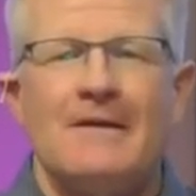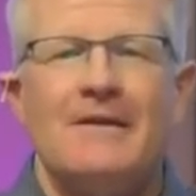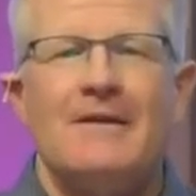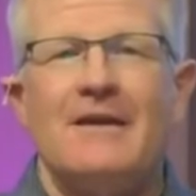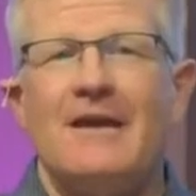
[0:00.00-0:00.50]

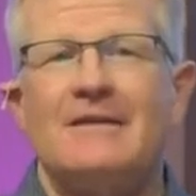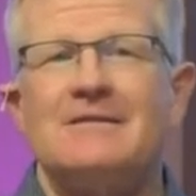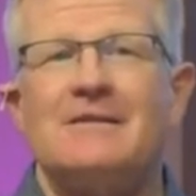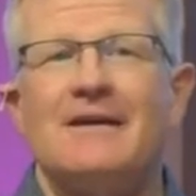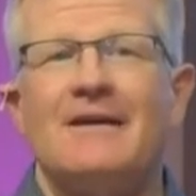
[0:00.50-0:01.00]

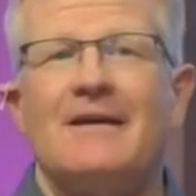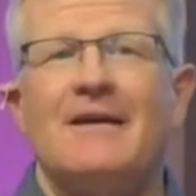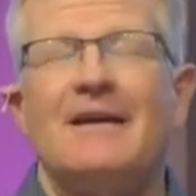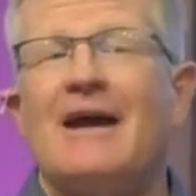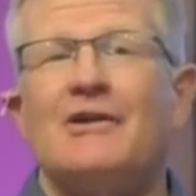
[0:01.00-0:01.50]
that
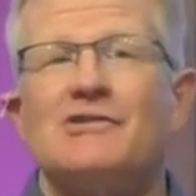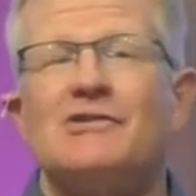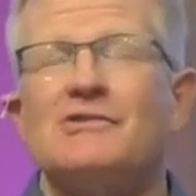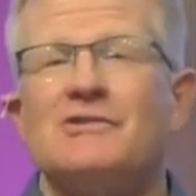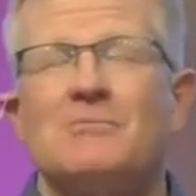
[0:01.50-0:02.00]
allows
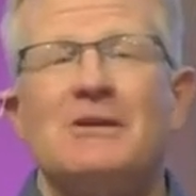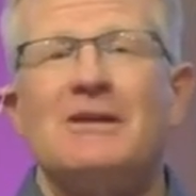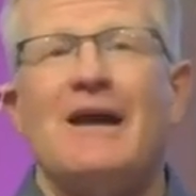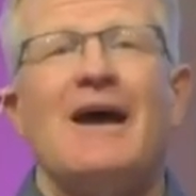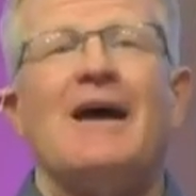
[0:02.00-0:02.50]
you to
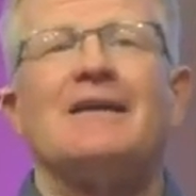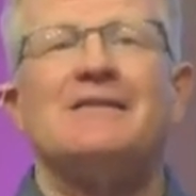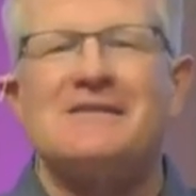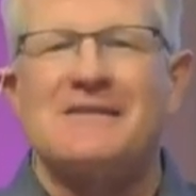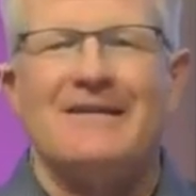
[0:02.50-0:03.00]
be
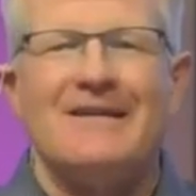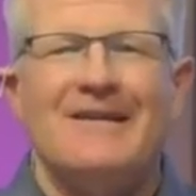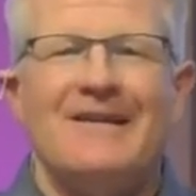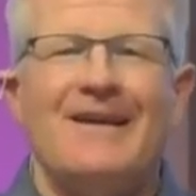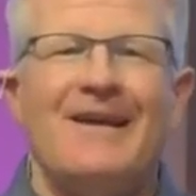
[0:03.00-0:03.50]
honest
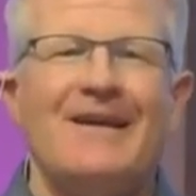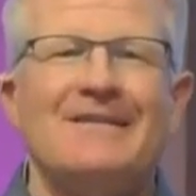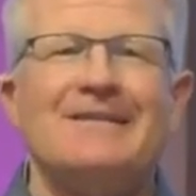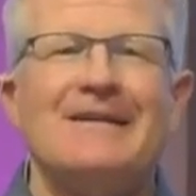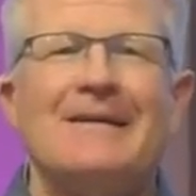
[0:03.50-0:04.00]
and